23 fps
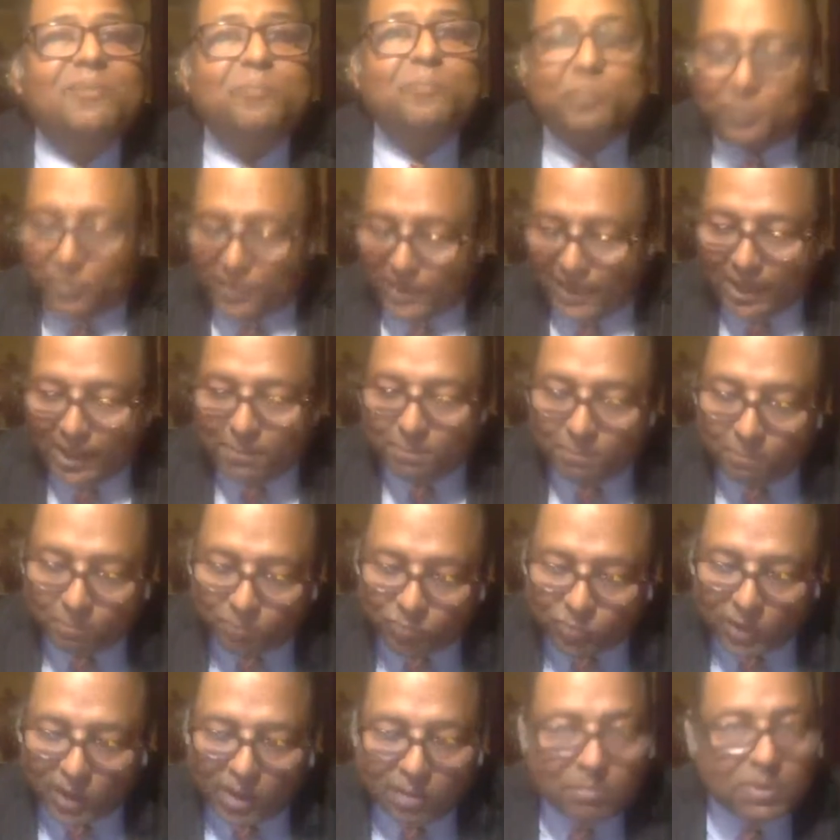name.
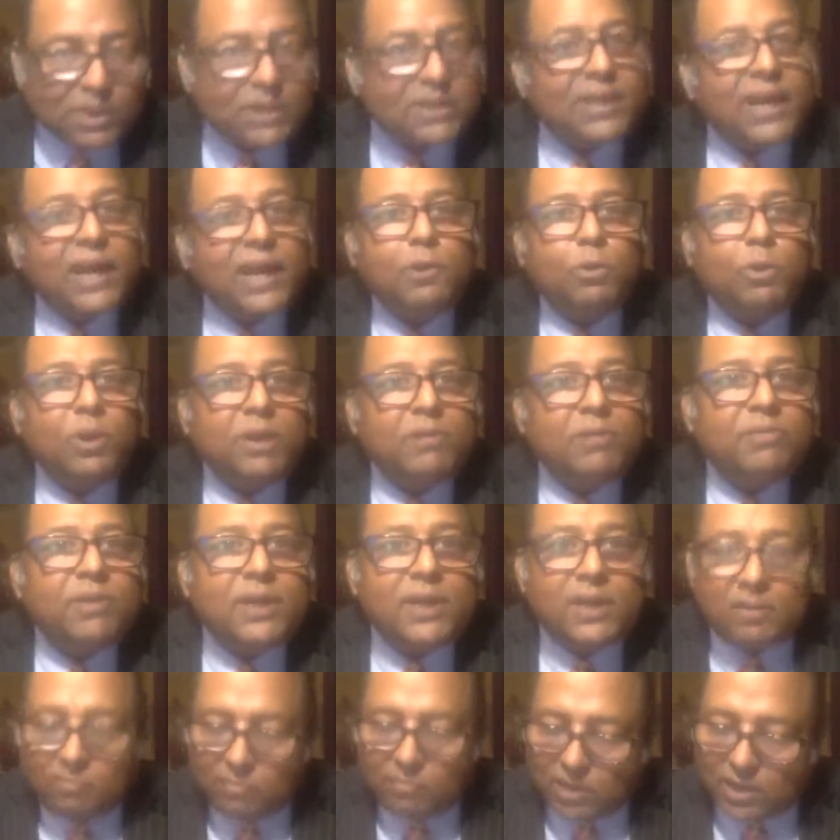But thank you
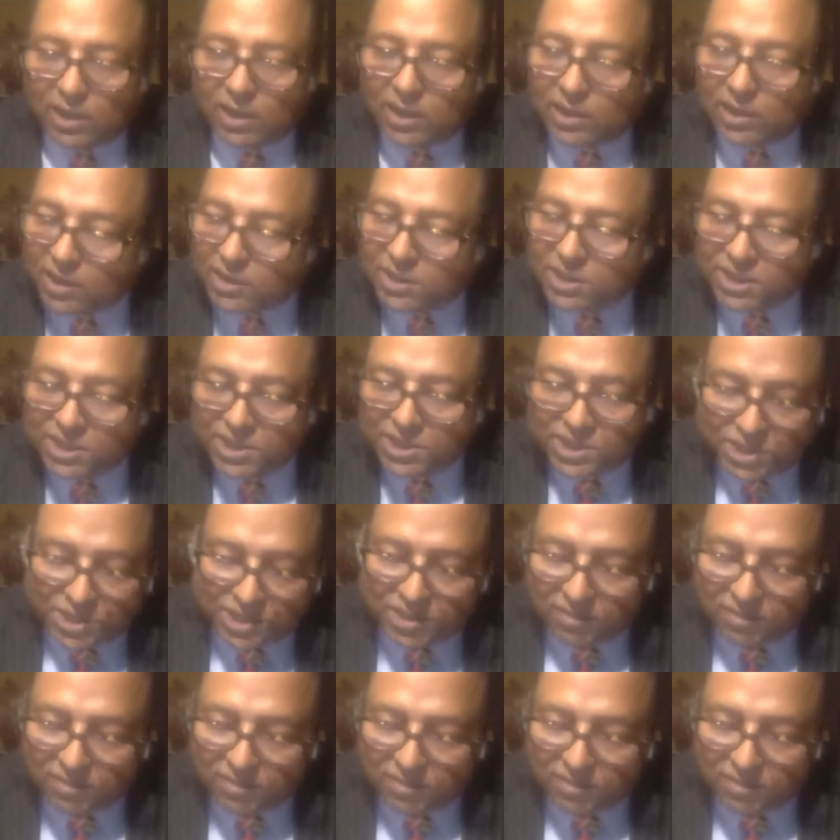anyway, Rajesh